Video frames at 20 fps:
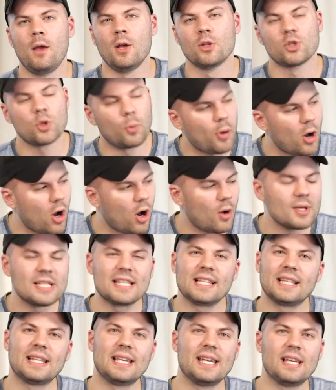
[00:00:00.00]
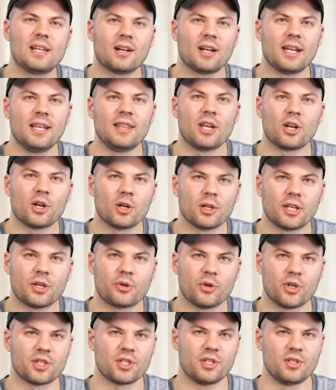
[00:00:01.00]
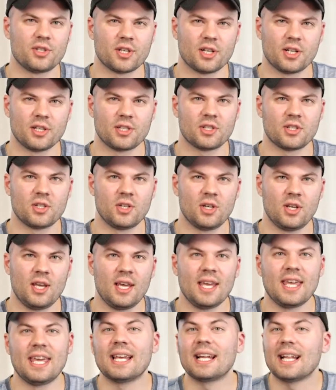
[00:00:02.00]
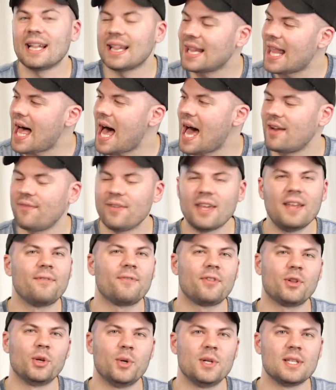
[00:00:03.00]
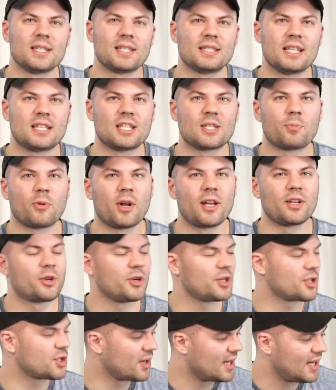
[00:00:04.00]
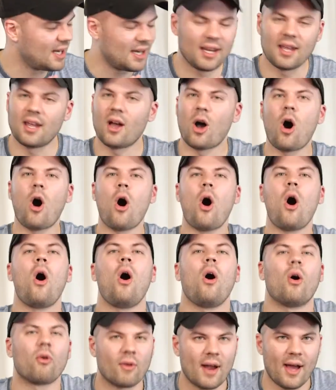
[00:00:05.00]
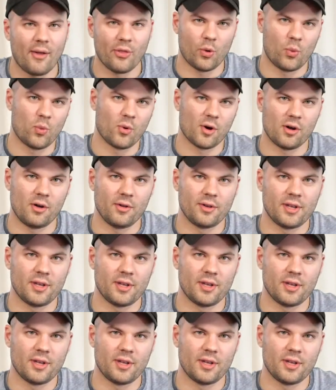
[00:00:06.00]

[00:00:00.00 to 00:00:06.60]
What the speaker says: So Paul was a leader in the early Christian church. He had a lot of influence that spread Christianity all around the world.